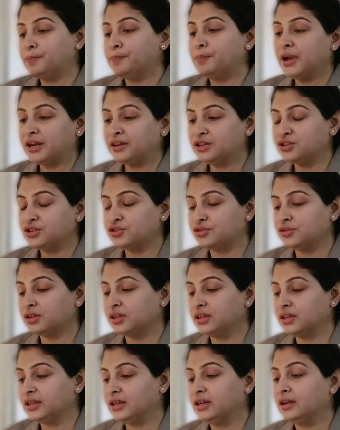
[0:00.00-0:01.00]

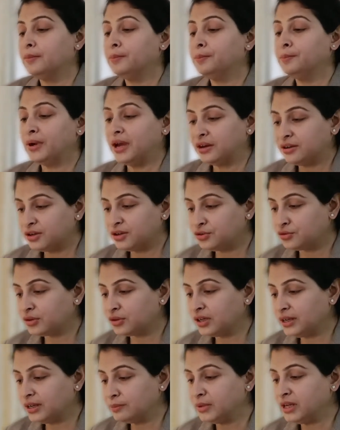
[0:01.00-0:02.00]
parenterally.
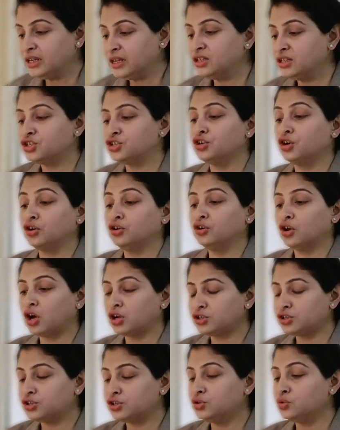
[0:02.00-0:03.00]
Parenterally means you're
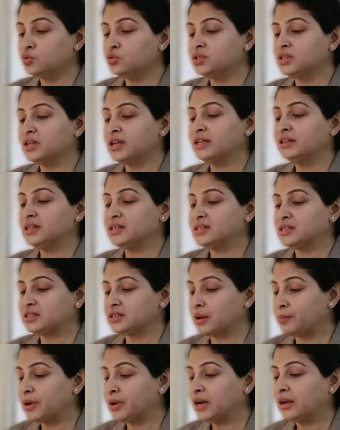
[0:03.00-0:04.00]
not using the
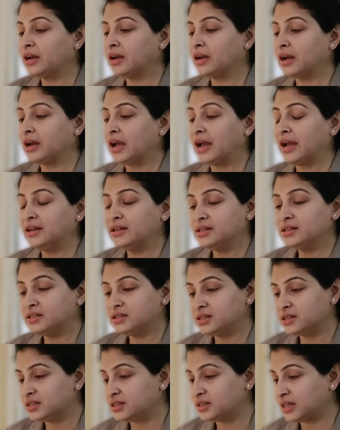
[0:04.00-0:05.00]
stomach and
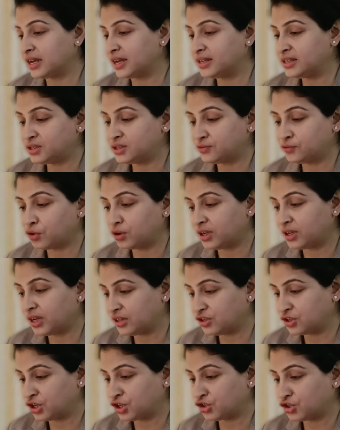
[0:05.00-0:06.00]
intestines for
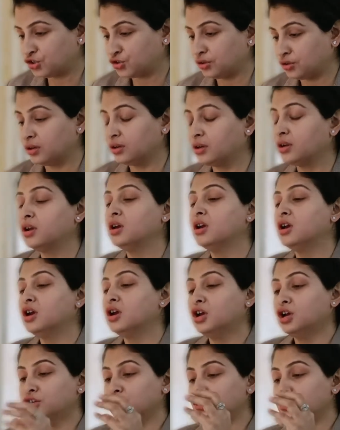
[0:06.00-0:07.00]
digestion.
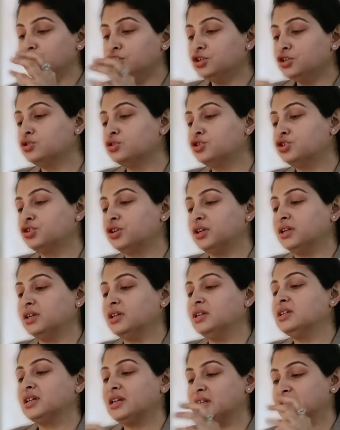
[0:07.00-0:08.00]

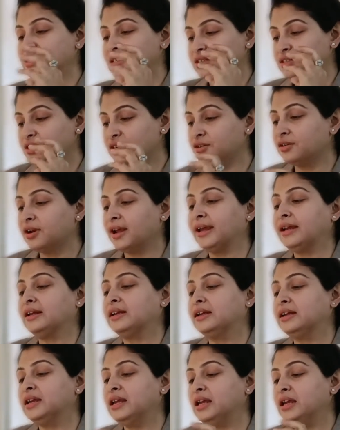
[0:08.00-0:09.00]
Nutrient is
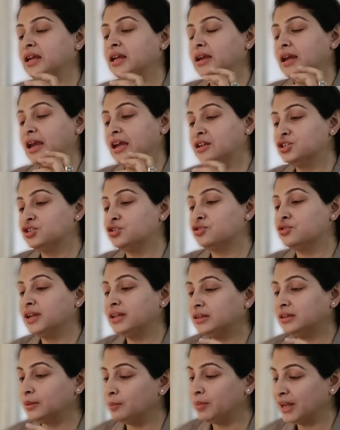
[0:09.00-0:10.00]
directly
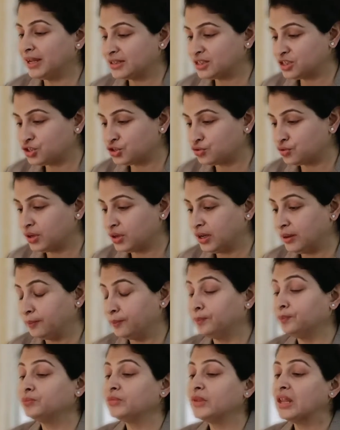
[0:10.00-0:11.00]
entering the
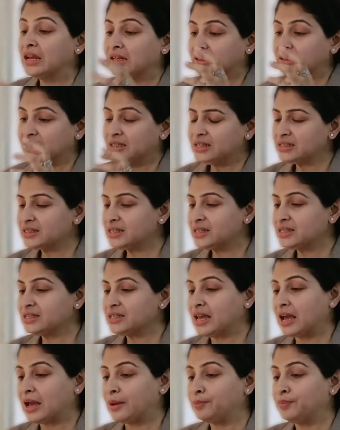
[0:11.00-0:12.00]
bloodstream. This
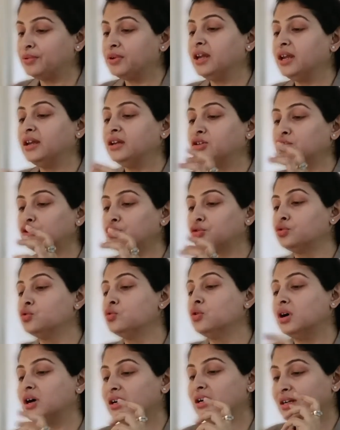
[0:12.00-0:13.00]
is happening
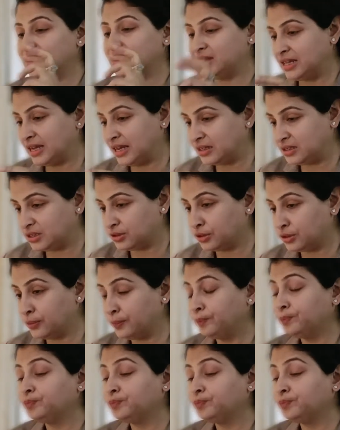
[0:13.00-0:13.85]
through a catheter